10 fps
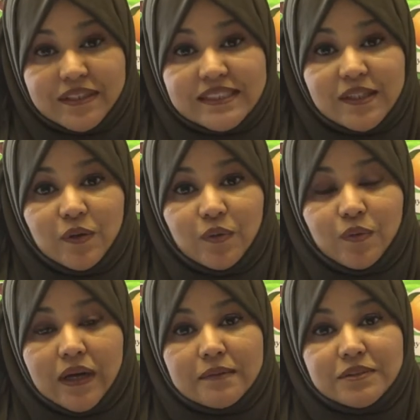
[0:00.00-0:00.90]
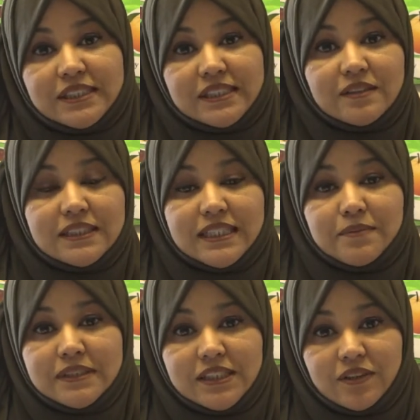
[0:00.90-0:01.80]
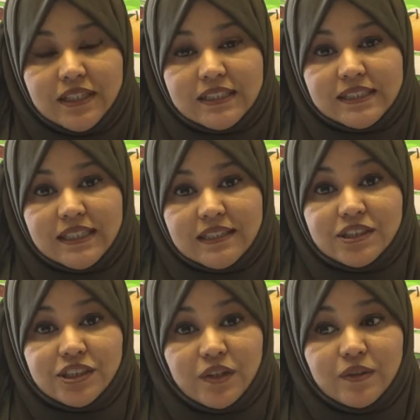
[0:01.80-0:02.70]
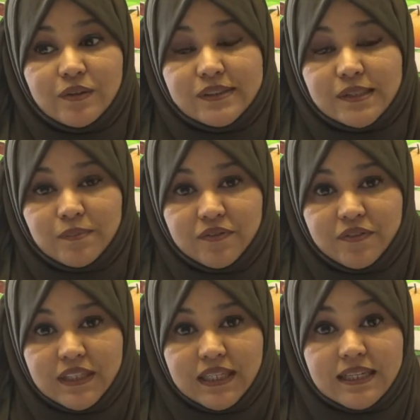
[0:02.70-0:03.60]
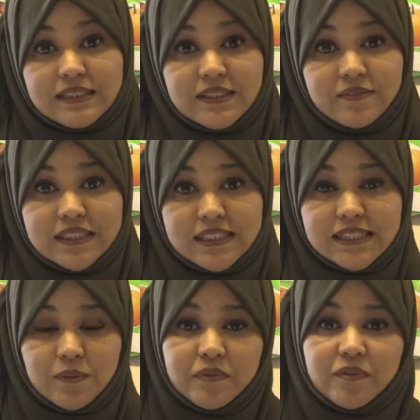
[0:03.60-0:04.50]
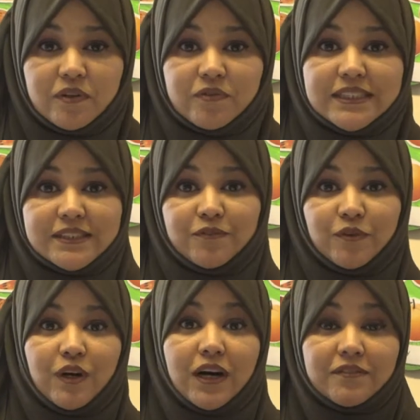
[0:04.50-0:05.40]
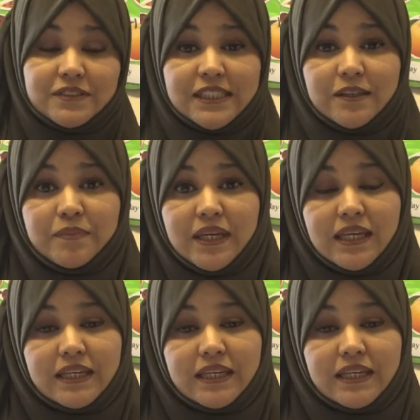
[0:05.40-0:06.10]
So I'm just going to demonstrate and show you some of the activities that we've got ready for half term.